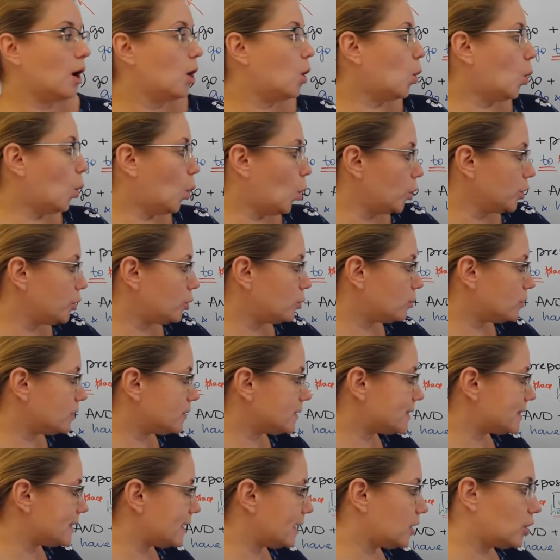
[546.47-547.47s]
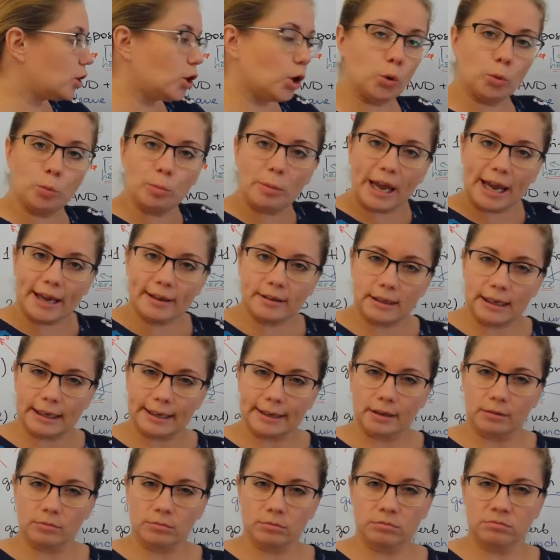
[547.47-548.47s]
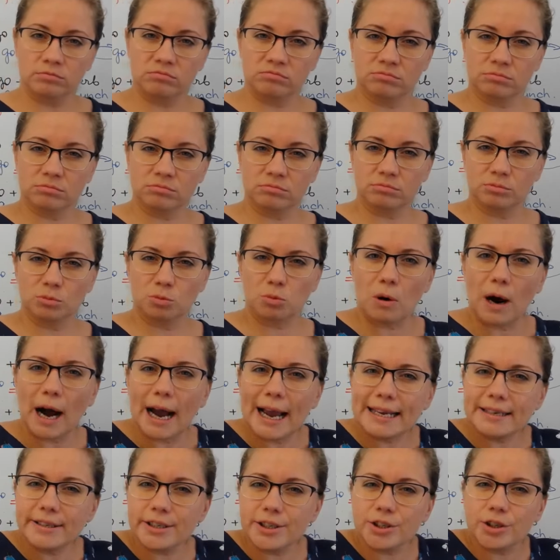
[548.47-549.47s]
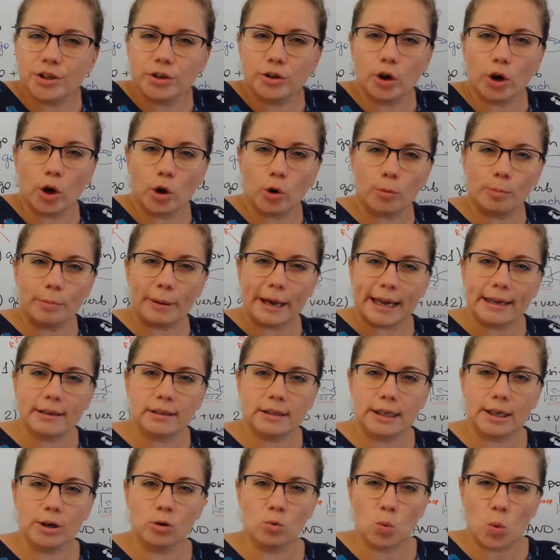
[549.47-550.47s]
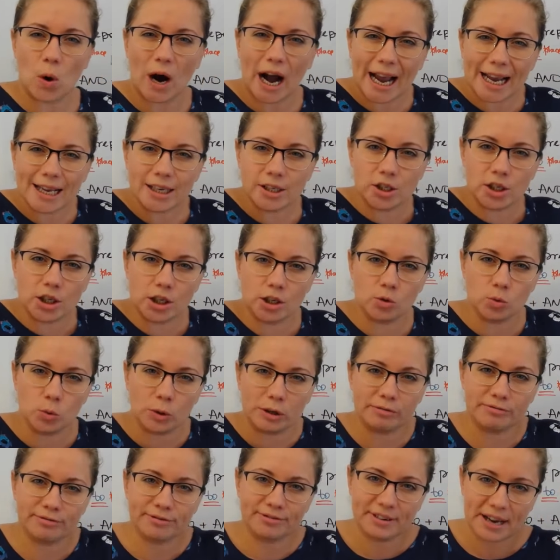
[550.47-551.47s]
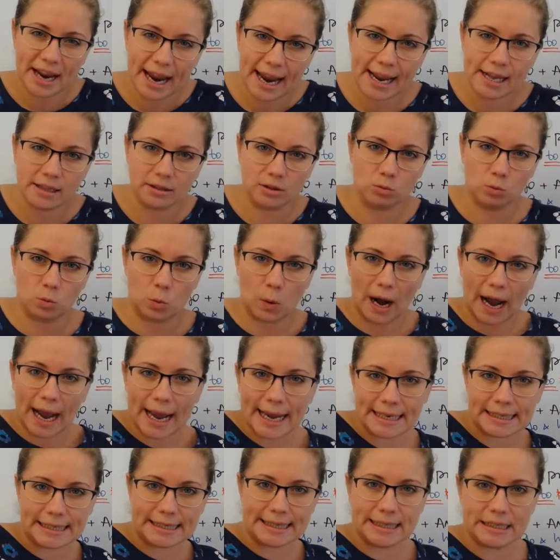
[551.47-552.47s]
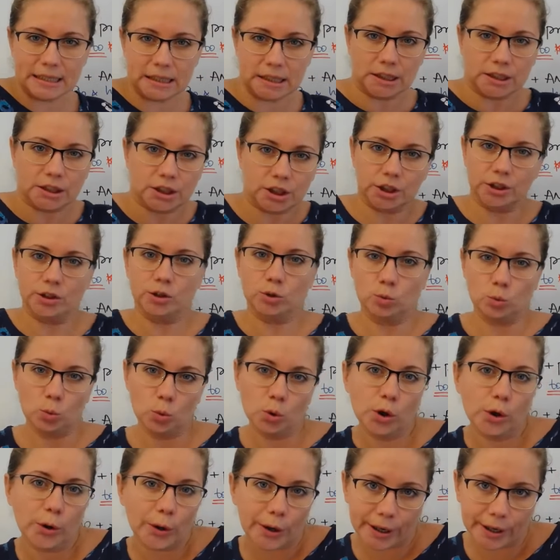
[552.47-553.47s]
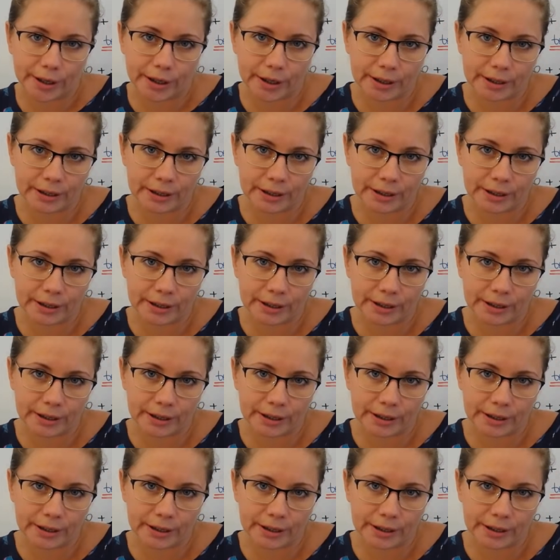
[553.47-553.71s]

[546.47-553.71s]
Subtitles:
Or you will say go badly. Why did it go badly? Why did we fail? Why didn't it work?